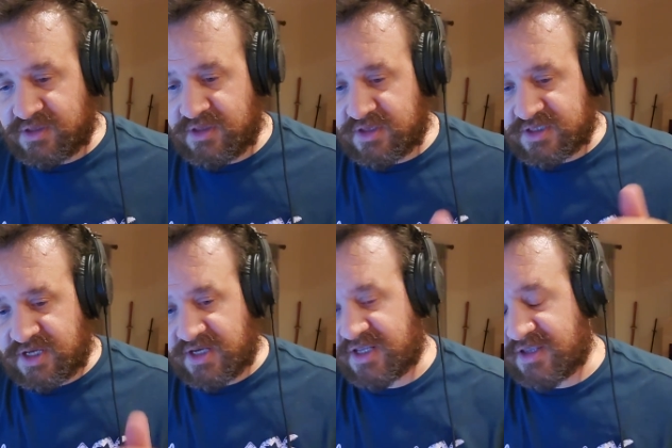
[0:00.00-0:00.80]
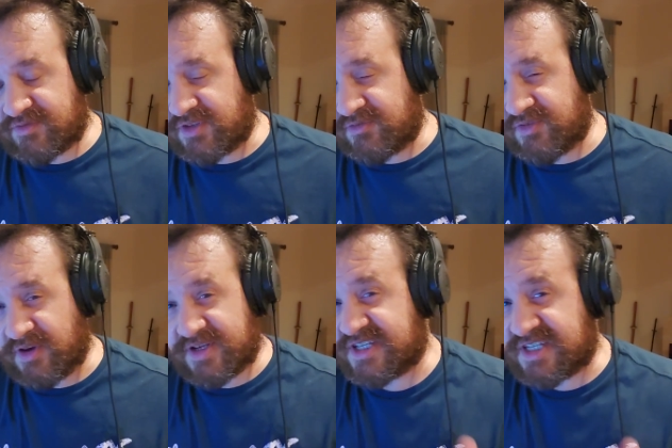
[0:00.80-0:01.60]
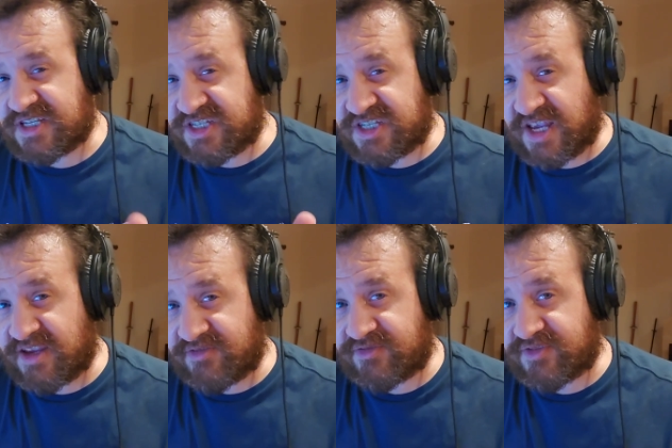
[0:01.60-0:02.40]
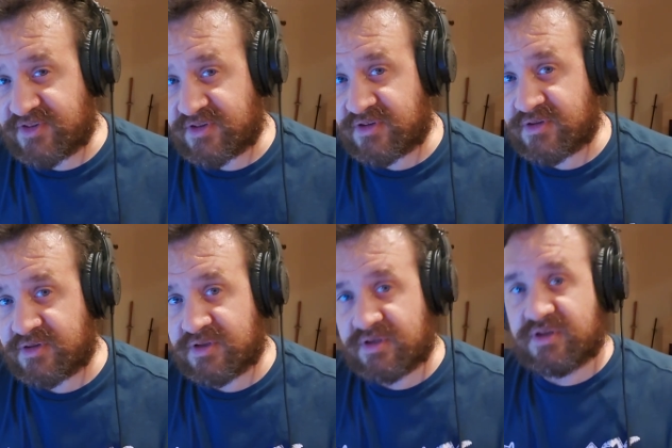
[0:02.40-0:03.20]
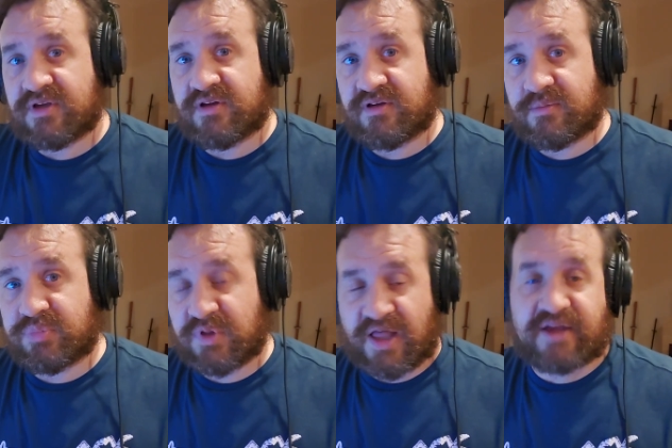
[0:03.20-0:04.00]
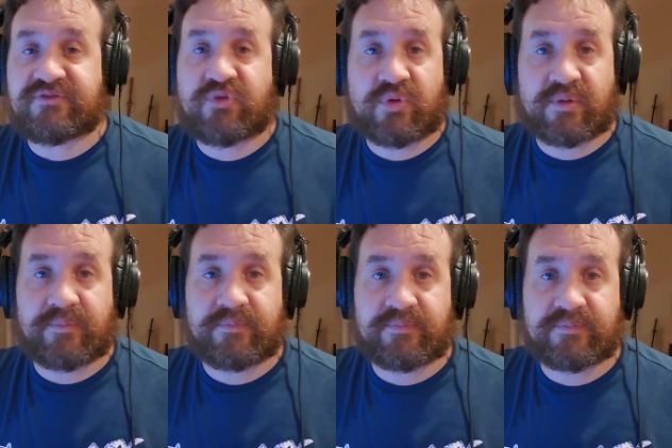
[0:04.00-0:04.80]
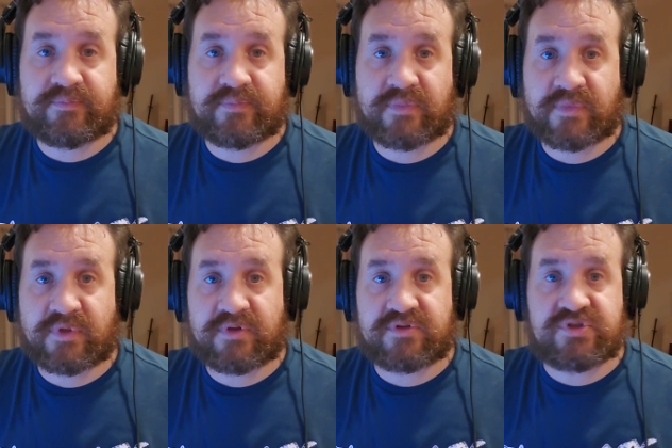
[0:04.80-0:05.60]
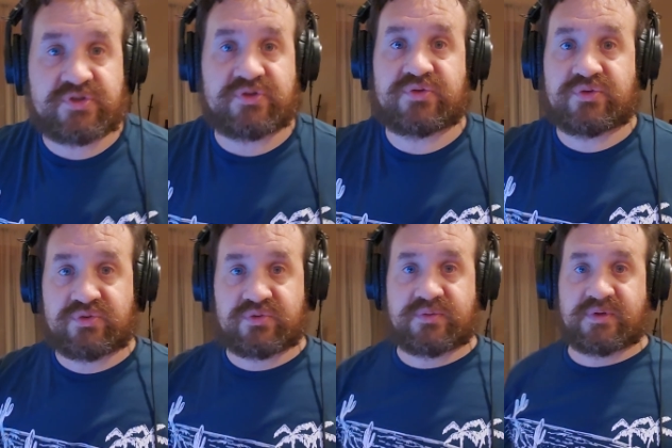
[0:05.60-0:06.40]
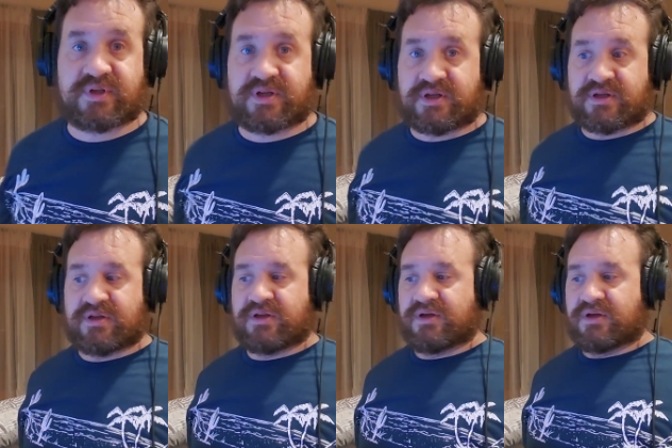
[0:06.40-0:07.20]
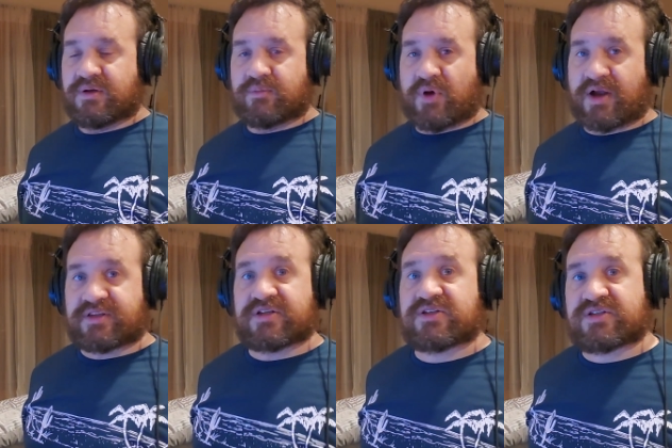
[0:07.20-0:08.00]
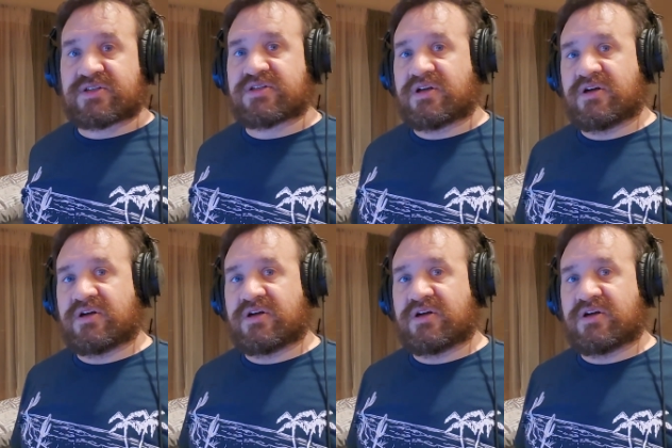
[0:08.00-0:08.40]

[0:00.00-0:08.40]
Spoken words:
this kind of gives a very safe platform to really practice